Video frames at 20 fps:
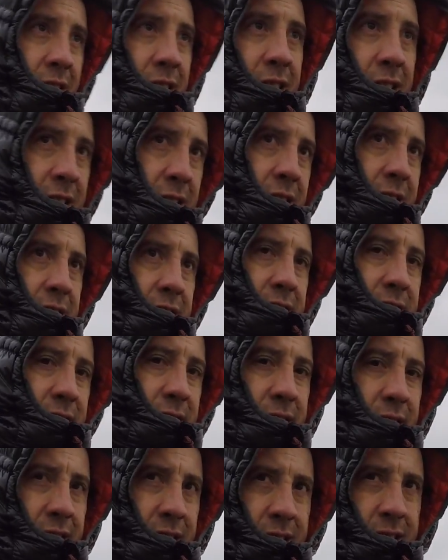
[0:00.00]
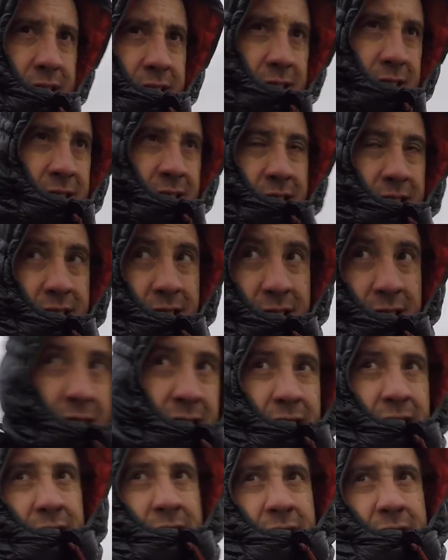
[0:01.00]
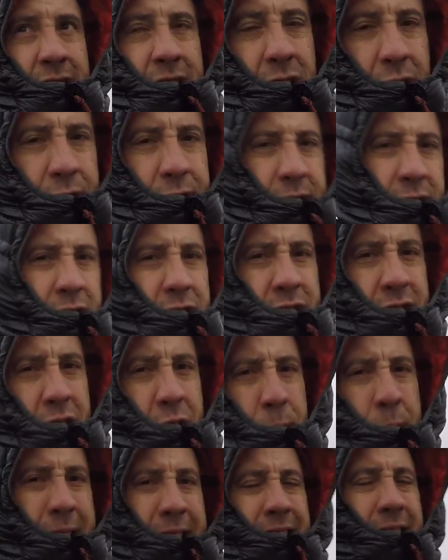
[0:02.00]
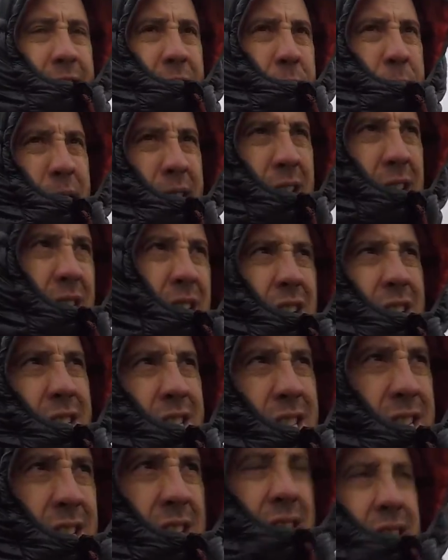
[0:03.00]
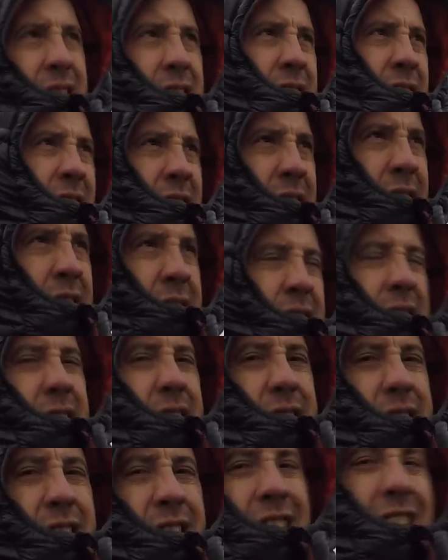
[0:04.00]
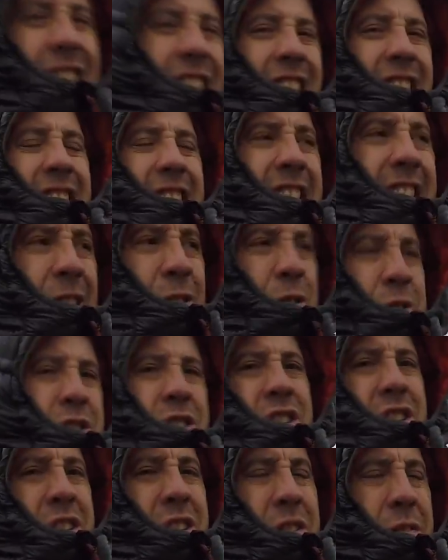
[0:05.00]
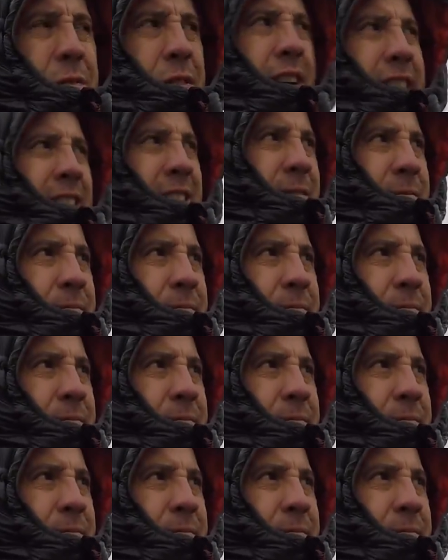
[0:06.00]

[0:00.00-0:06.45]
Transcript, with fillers: and I don't feel too bad because there's a guy out surfing